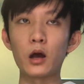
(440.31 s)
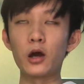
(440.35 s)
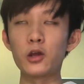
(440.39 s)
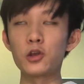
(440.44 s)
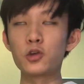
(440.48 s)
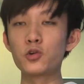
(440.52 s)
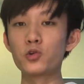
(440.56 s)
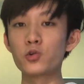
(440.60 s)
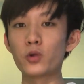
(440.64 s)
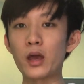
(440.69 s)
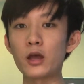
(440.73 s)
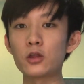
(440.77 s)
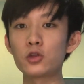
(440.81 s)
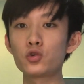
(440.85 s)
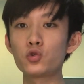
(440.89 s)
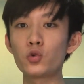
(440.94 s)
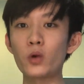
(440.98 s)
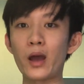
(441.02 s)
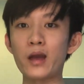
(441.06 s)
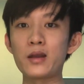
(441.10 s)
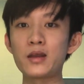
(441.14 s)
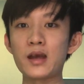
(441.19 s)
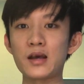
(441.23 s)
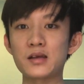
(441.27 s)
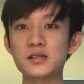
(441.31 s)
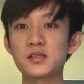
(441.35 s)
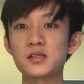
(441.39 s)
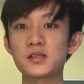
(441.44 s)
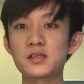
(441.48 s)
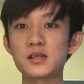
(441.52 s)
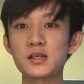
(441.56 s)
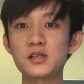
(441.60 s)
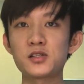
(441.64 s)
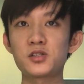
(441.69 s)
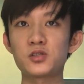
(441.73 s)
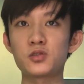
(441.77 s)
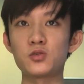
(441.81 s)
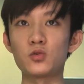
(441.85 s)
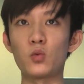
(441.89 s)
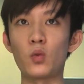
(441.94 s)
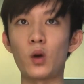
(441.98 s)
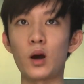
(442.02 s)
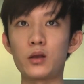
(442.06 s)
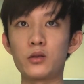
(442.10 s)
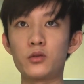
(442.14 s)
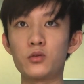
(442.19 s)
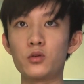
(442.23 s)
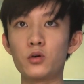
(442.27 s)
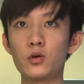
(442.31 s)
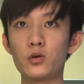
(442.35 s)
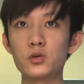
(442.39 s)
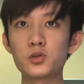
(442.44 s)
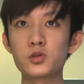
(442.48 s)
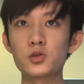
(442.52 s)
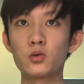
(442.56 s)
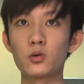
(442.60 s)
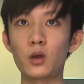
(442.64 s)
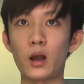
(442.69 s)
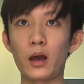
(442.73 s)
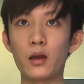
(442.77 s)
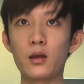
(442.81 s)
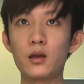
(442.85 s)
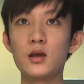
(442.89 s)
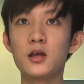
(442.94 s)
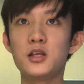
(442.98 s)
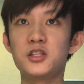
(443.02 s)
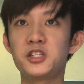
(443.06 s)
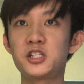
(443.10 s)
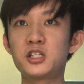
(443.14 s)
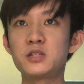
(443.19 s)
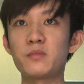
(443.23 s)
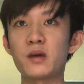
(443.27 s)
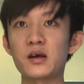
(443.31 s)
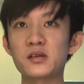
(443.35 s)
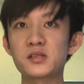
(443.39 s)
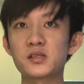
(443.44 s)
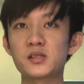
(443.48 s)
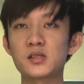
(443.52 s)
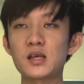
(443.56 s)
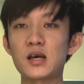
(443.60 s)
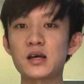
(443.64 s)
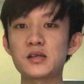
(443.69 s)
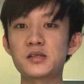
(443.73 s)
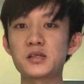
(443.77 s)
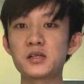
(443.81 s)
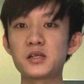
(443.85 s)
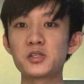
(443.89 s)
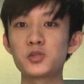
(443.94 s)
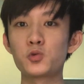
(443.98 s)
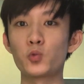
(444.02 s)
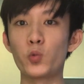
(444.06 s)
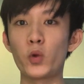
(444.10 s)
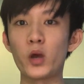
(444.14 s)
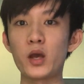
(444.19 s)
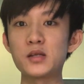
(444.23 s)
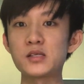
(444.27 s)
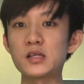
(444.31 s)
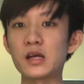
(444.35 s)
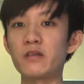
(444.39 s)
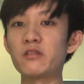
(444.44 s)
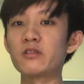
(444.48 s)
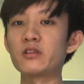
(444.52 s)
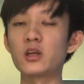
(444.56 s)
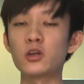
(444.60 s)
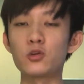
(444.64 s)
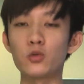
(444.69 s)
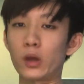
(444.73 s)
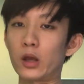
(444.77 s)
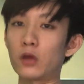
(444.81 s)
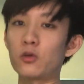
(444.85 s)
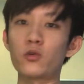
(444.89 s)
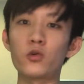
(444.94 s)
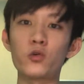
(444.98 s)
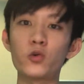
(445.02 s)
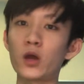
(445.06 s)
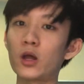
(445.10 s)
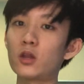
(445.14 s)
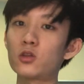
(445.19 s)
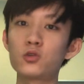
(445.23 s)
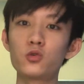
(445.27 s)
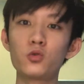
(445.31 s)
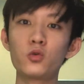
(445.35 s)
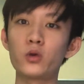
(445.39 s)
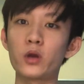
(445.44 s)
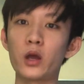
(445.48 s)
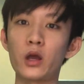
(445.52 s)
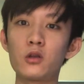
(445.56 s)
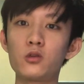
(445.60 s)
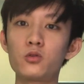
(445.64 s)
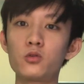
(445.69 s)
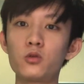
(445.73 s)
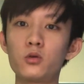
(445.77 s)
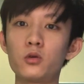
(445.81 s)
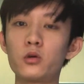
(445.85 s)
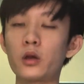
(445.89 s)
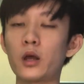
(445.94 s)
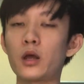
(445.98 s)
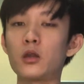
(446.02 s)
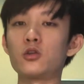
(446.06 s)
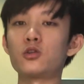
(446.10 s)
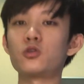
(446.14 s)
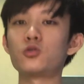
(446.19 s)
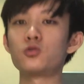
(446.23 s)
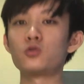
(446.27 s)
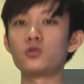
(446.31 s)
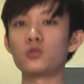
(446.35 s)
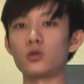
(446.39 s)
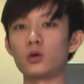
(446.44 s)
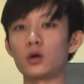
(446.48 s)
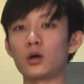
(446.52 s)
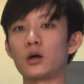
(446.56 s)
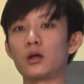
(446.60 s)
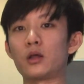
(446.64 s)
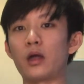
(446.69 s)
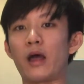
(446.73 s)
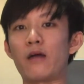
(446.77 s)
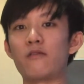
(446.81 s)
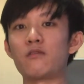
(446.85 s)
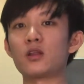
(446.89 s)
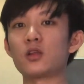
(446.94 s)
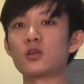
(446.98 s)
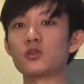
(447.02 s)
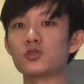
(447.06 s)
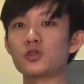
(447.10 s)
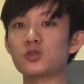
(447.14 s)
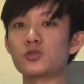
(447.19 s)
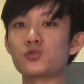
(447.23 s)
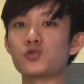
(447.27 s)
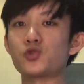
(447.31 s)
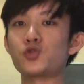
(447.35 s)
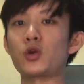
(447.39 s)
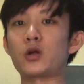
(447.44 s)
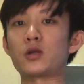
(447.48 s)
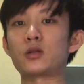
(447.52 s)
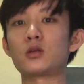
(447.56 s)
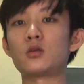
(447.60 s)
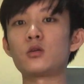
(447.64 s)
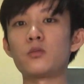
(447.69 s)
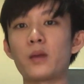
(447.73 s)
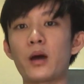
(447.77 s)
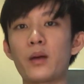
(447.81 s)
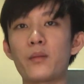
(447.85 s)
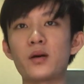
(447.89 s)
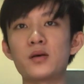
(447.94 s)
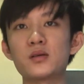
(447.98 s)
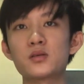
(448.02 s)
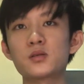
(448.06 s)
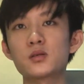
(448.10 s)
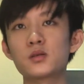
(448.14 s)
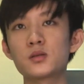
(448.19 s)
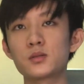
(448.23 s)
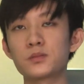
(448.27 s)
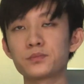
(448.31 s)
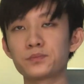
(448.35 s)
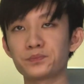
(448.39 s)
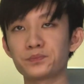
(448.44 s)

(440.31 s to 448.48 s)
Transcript: You can do any exercise you want, you know. So like gym exercises, weights, everything you can do everything just to strengthen your back muscles.